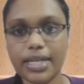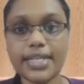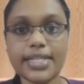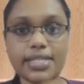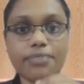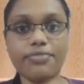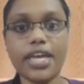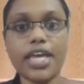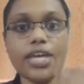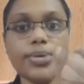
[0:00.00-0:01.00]
It is the
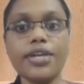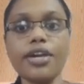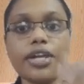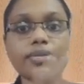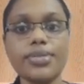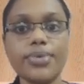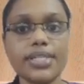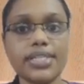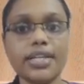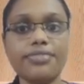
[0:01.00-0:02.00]
way you introduce
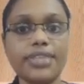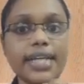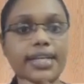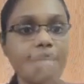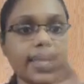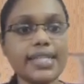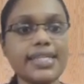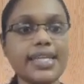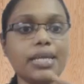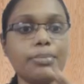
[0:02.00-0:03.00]
yourself that
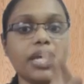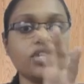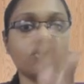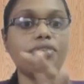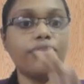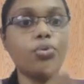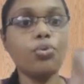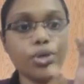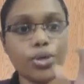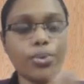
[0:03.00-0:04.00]
creates an image of
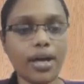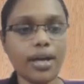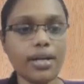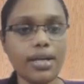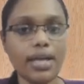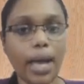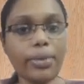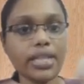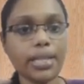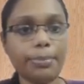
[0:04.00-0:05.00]
who you are
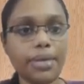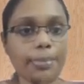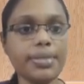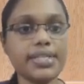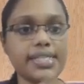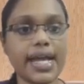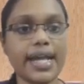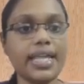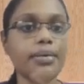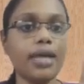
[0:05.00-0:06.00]
among the people
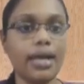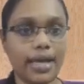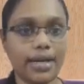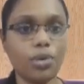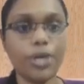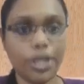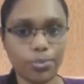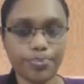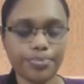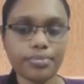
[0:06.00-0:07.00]
standing around
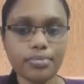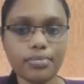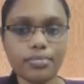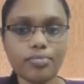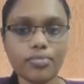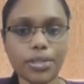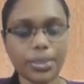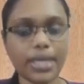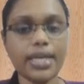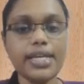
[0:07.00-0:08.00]
you.
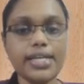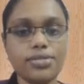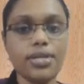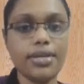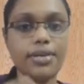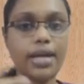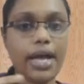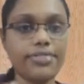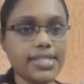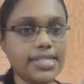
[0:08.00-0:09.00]
Okay, so
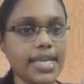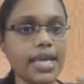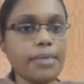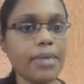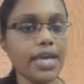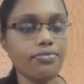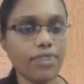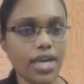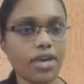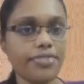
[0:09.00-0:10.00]
after seeing my
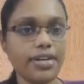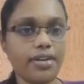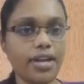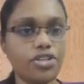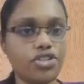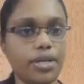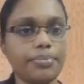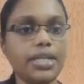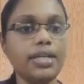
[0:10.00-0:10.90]
way of introduction,